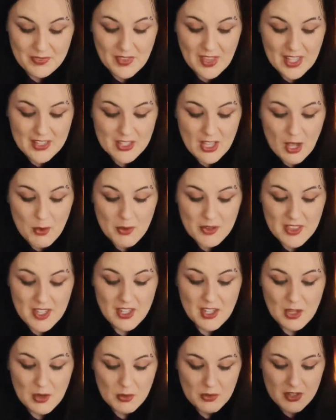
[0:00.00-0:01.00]
it's all
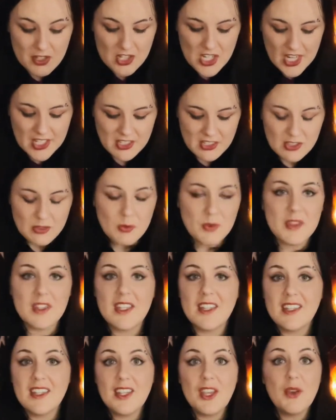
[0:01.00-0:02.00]
within you. The change is
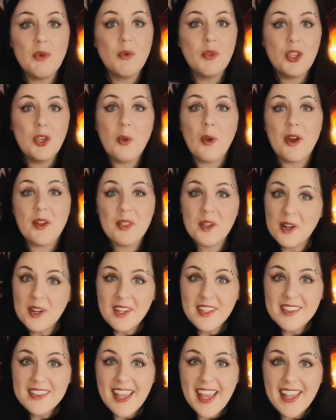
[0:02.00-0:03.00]
within you. You are
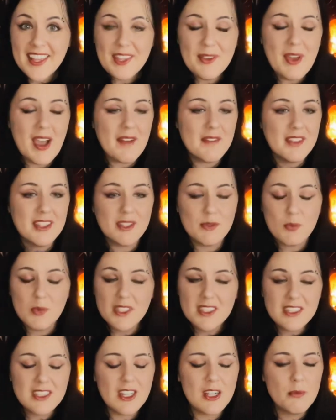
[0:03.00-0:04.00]
learning that. You have this
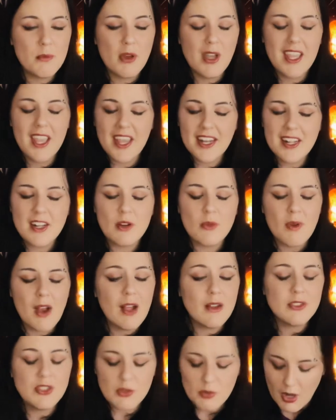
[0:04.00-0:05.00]
wisdom in and
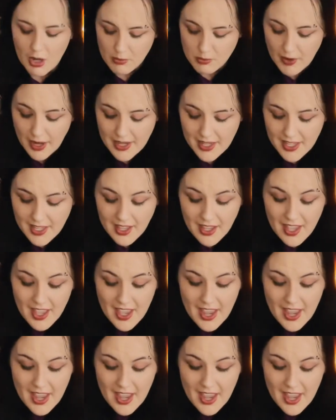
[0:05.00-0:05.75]
around you already.